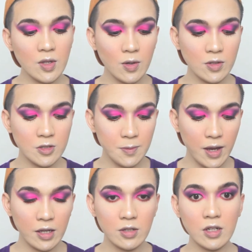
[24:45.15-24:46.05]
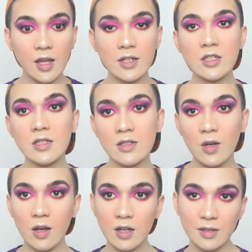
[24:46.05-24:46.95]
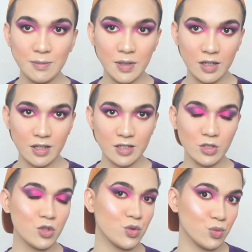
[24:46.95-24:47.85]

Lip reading: So spider lashes on, bitch.